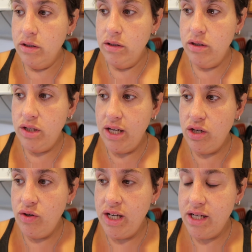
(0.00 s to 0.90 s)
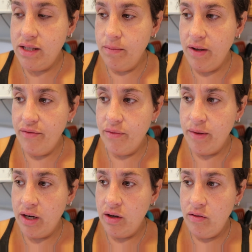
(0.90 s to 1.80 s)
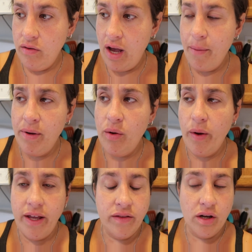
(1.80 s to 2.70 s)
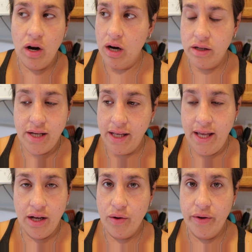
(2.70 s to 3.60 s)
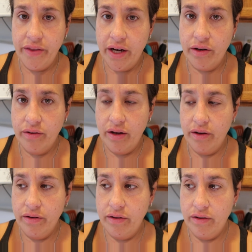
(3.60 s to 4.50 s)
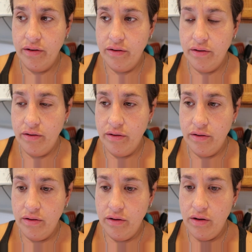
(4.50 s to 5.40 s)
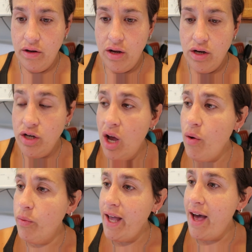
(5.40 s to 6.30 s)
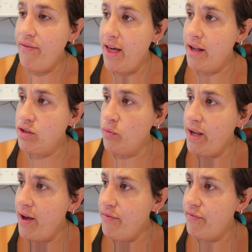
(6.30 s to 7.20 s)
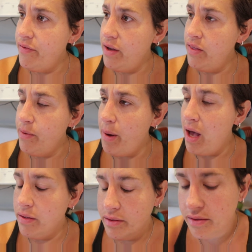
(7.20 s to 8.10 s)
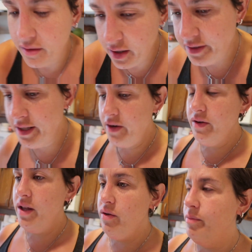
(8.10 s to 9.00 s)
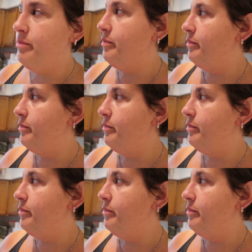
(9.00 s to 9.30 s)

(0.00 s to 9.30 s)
You said you needed something from there, no? I'm gonna wait in the car because I can't go in there. We need hay for the girls. No, we have that. Don't we have in the box? Isn't there another